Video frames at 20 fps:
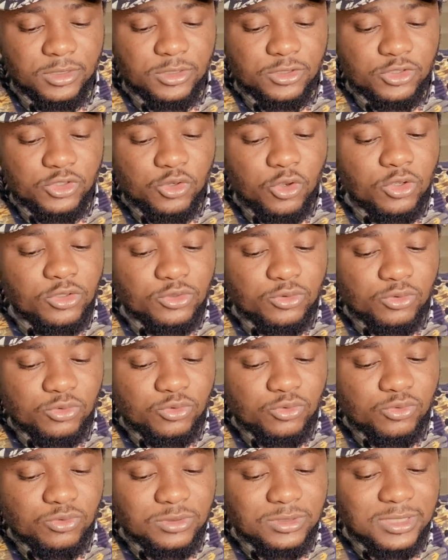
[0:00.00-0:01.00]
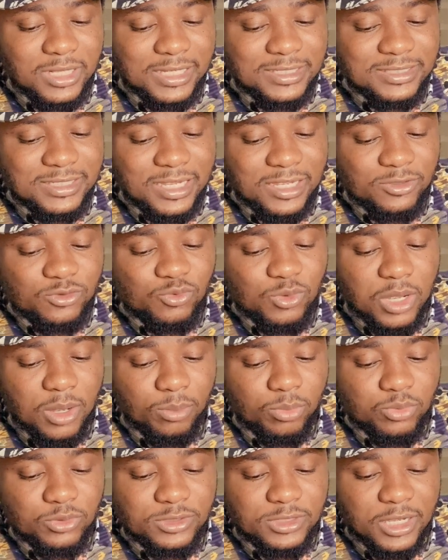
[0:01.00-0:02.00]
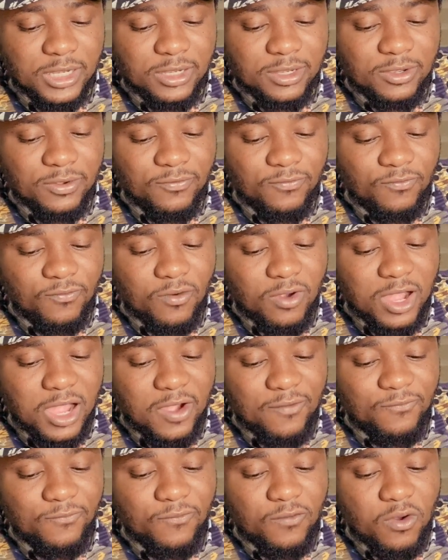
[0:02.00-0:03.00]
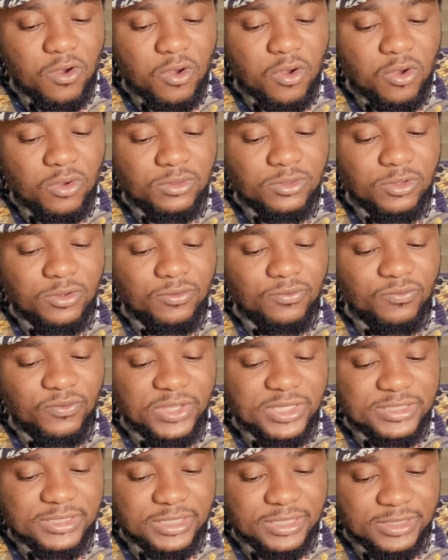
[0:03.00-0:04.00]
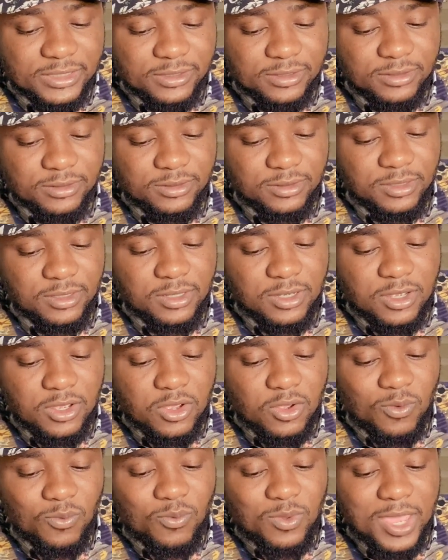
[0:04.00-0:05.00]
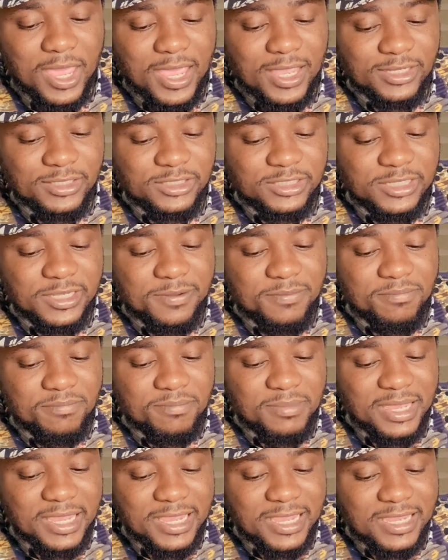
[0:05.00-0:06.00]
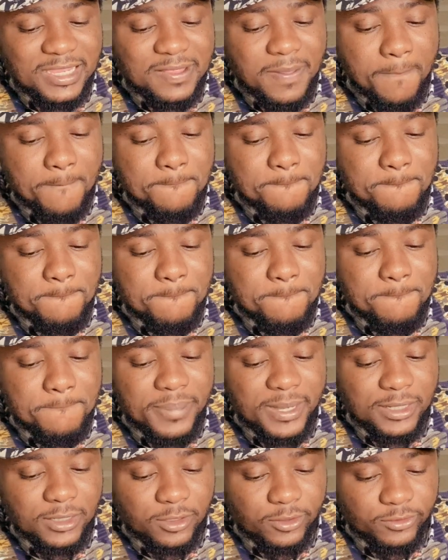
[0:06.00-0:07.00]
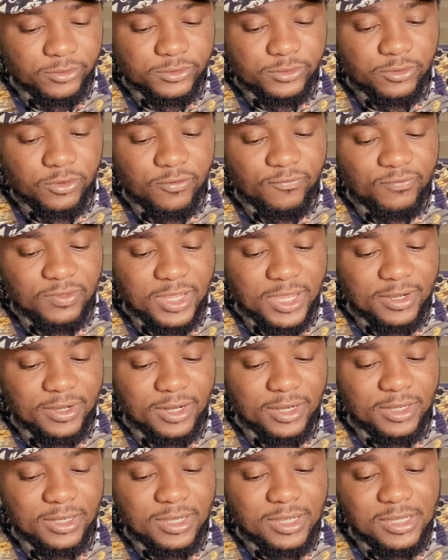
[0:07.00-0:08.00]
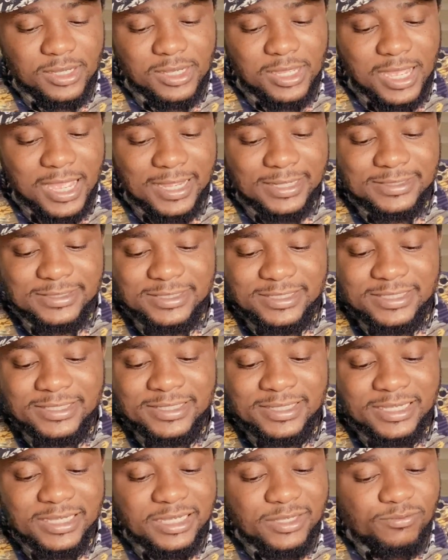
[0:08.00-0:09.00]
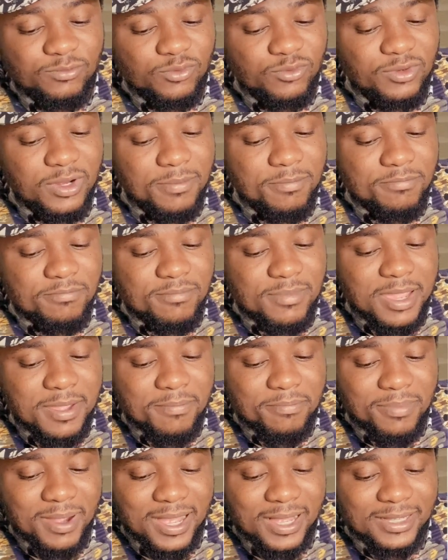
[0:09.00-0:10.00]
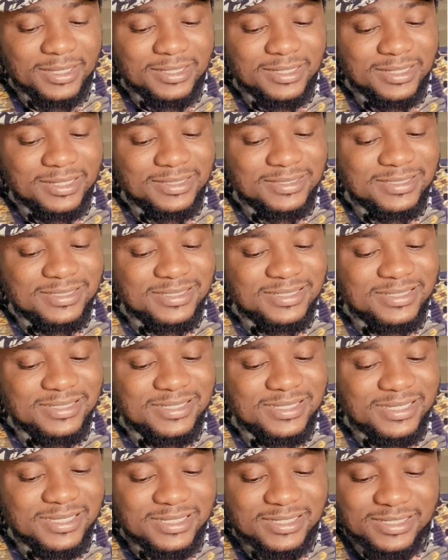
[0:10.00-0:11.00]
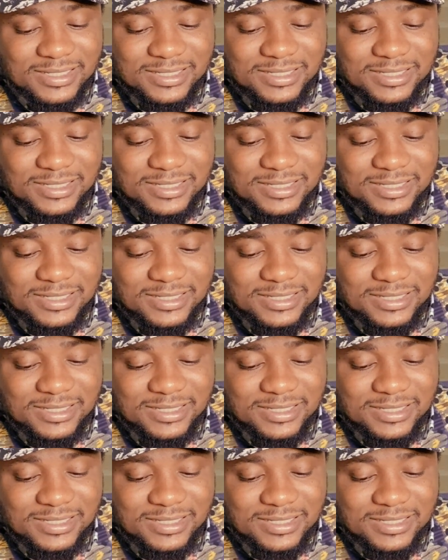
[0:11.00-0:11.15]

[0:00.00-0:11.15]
She also took Zlatan to Abuja for a fundraising, where she made billions of naira and did even remember Z